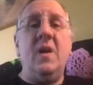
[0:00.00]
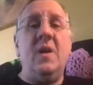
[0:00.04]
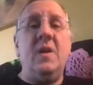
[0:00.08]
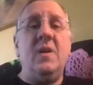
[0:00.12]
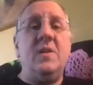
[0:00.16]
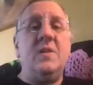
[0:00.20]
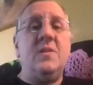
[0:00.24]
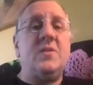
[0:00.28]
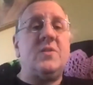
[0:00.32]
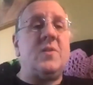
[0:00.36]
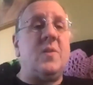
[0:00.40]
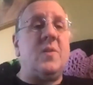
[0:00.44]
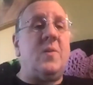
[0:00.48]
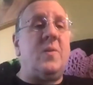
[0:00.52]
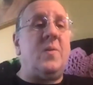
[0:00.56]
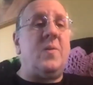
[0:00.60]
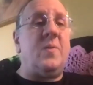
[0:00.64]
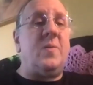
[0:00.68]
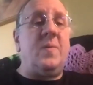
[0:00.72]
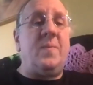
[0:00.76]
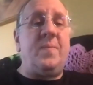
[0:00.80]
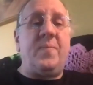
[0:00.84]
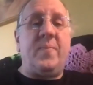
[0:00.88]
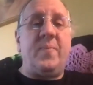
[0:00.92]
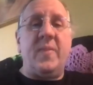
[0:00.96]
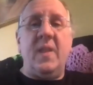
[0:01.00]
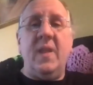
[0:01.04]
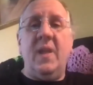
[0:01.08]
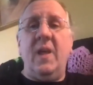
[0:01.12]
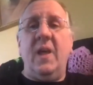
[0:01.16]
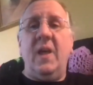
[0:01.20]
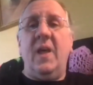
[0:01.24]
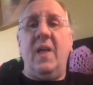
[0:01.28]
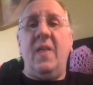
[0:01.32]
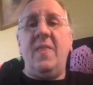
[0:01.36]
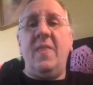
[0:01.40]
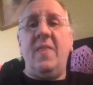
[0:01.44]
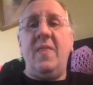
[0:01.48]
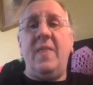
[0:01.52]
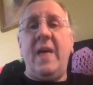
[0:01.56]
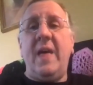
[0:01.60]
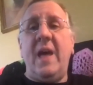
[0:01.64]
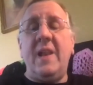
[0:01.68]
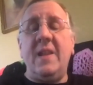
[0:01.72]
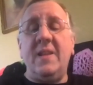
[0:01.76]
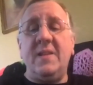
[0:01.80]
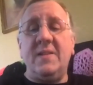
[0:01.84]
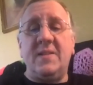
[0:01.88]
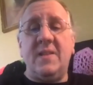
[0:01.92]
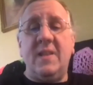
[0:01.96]
So
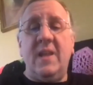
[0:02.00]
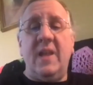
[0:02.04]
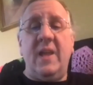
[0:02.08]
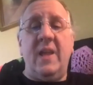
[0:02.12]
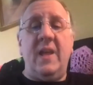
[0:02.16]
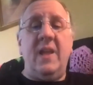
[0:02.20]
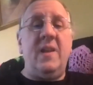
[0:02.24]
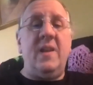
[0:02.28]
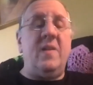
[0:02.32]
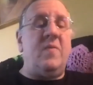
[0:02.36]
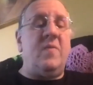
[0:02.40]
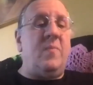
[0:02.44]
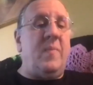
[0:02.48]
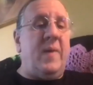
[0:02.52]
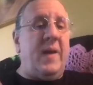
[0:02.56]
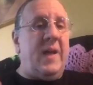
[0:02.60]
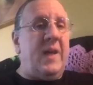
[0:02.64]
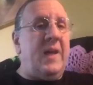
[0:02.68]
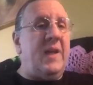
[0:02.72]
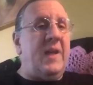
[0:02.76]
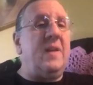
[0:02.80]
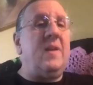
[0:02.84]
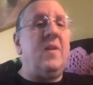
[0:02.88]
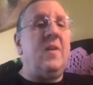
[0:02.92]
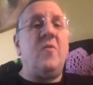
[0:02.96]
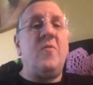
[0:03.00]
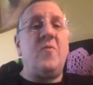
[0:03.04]
that is the end of my